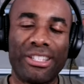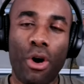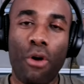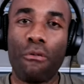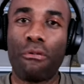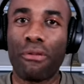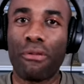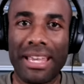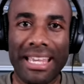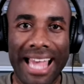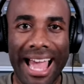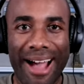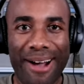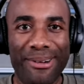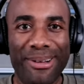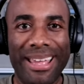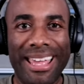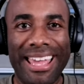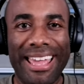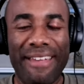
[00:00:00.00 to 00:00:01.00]
freak
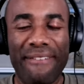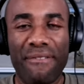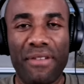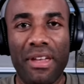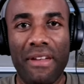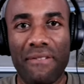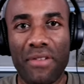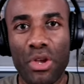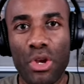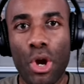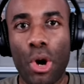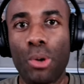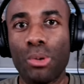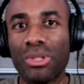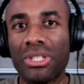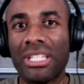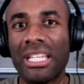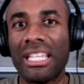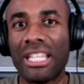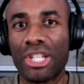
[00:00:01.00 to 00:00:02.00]
out if you don't
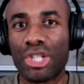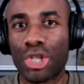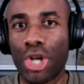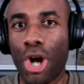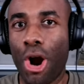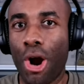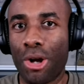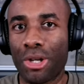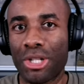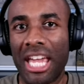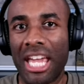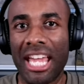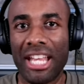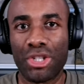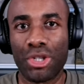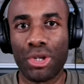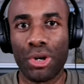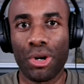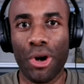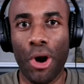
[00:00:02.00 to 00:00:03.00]
see the charge hit
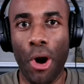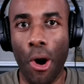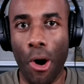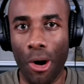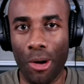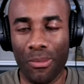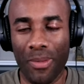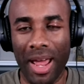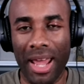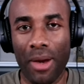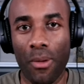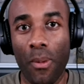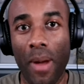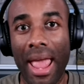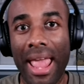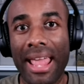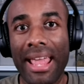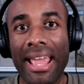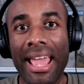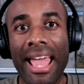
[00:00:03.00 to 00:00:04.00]
your card right
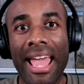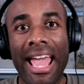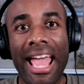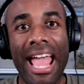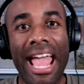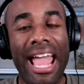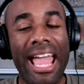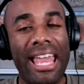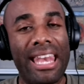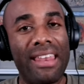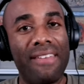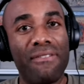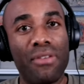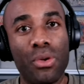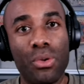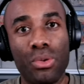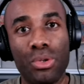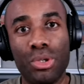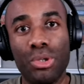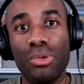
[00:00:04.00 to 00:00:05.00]
away. And if
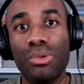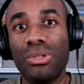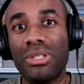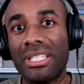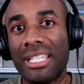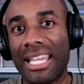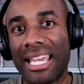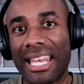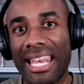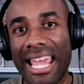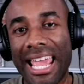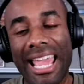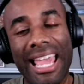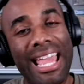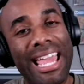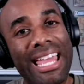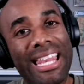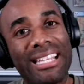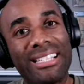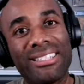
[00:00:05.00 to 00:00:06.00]
you do see it hit
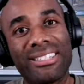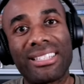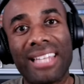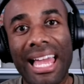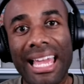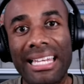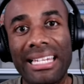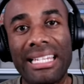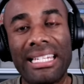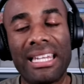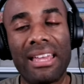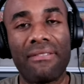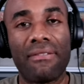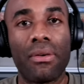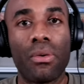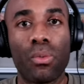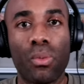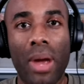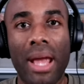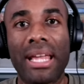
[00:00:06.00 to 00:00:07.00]
and it's slightly
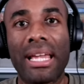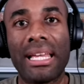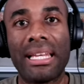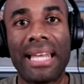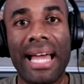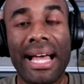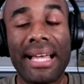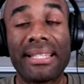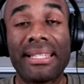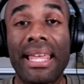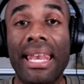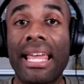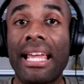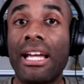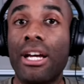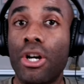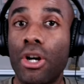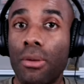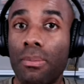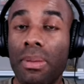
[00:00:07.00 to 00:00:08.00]
different, recognize that it
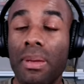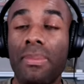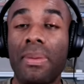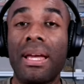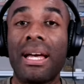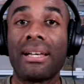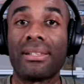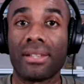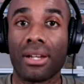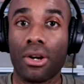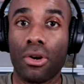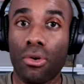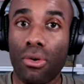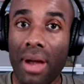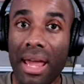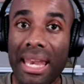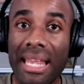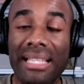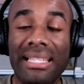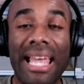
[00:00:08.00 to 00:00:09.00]
could be because of
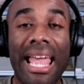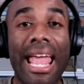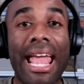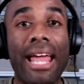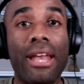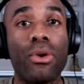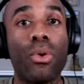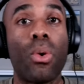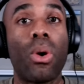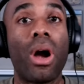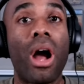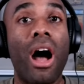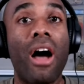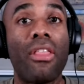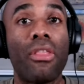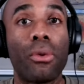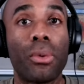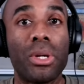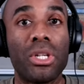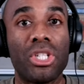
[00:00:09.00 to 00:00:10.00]
credit and or
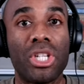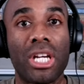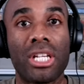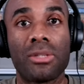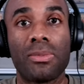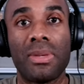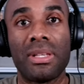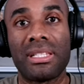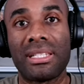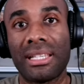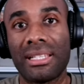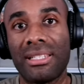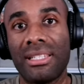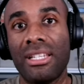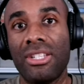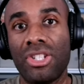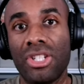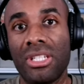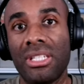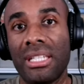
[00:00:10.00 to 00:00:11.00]
other adjustments that
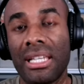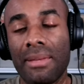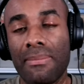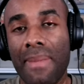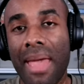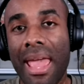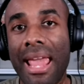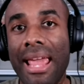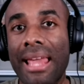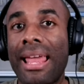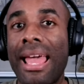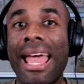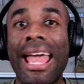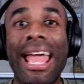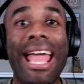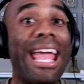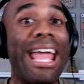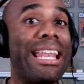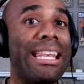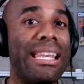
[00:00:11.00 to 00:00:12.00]
CGC made
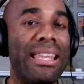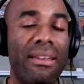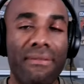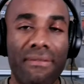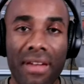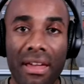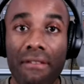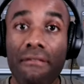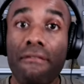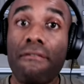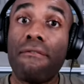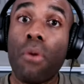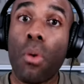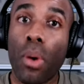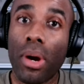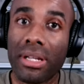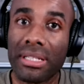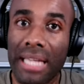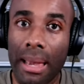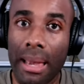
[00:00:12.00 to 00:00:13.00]
in the event, for
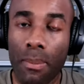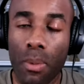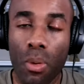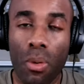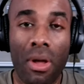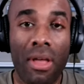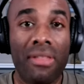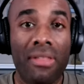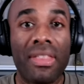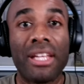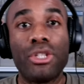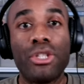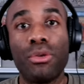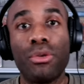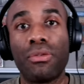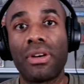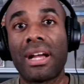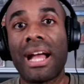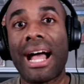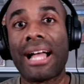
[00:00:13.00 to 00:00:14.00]
example, that you
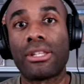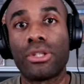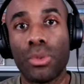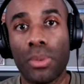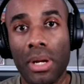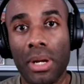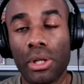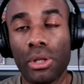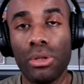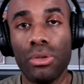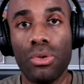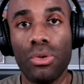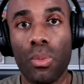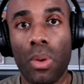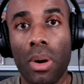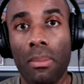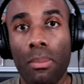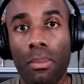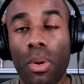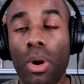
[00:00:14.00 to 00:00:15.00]
forgot to include
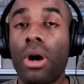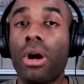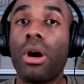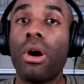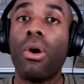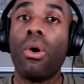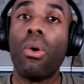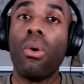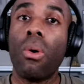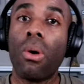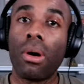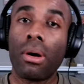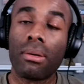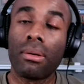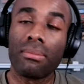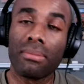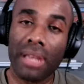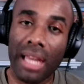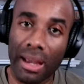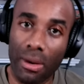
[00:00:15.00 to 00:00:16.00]
one book. Or
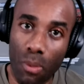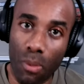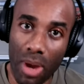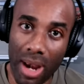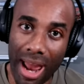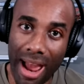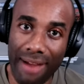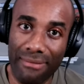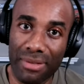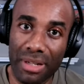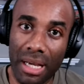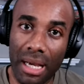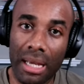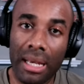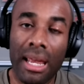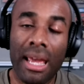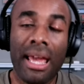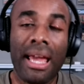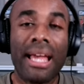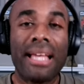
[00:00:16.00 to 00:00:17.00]
like what I've done
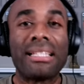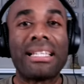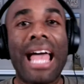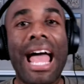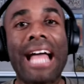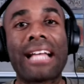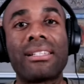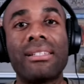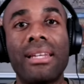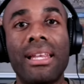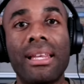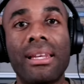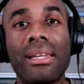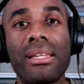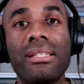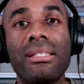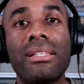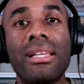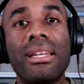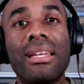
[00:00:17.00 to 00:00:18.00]
is accidentally
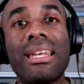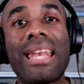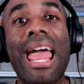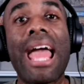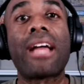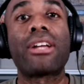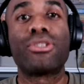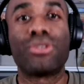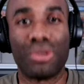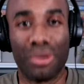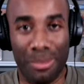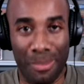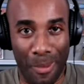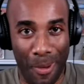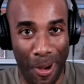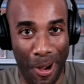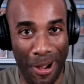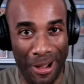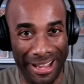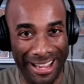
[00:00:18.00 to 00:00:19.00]
send an extra
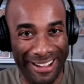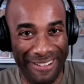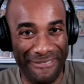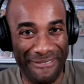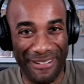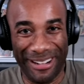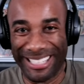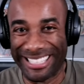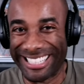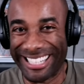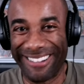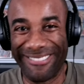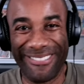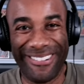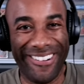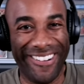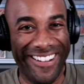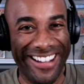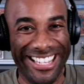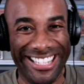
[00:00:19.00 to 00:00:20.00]
book for some
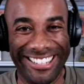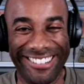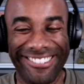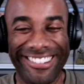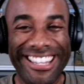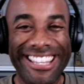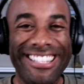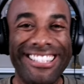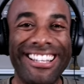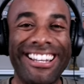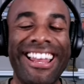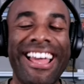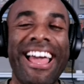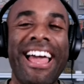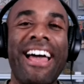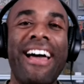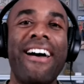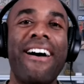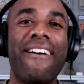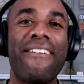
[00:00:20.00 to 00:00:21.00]
crazy reason.
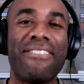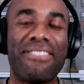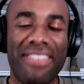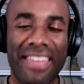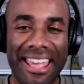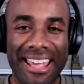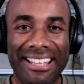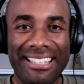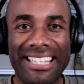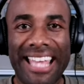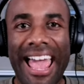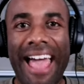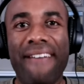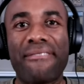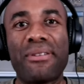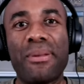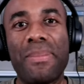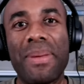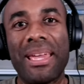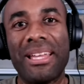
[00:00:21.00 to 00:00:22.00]
Things have
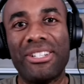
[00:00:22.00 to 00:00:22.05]
to be